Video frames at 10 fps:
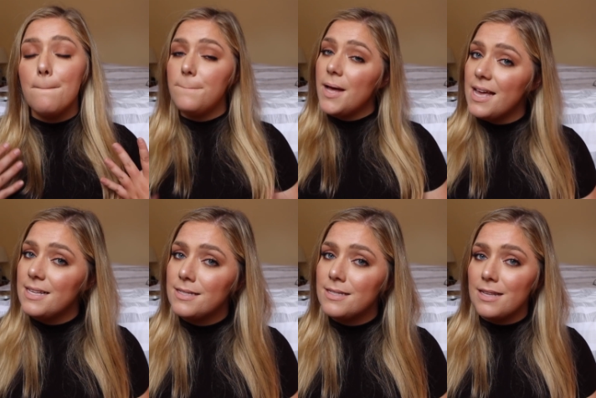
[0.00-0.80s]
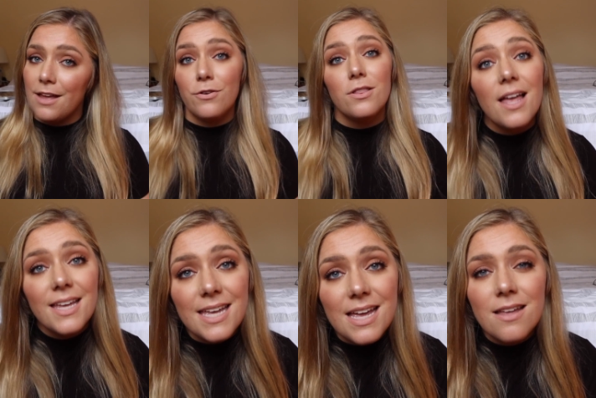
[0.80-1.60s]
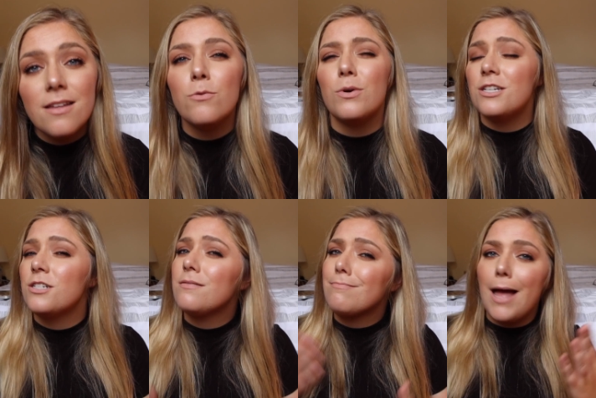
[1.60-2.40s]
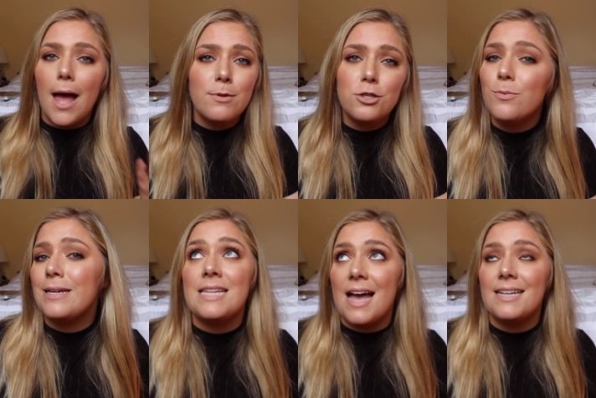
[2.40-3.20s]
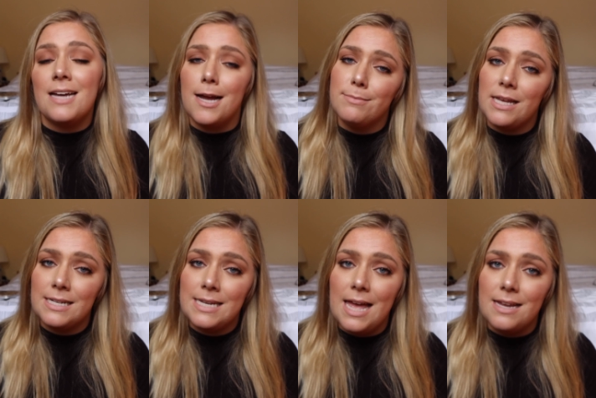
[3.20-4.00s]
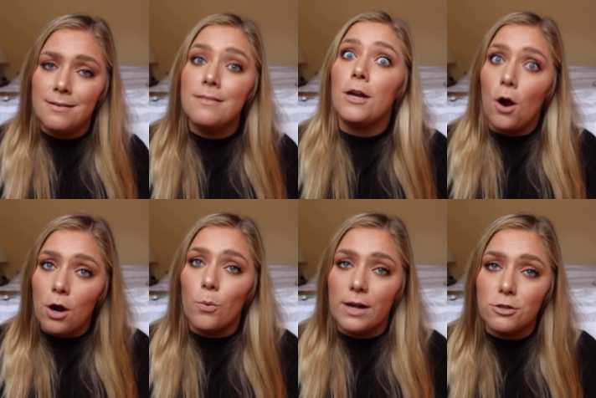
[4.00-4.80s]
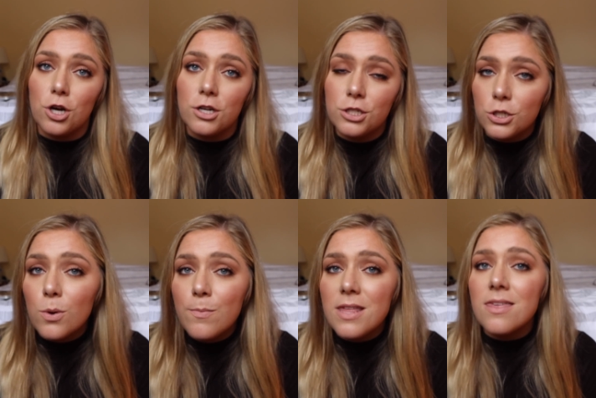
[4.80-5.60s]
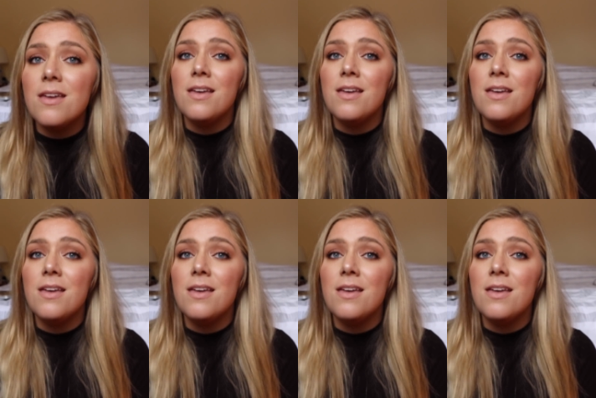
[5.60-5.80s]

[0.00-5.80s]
but if you're lucky, which I'm assuming 9 times out of 10 there are whale sharks to swim with,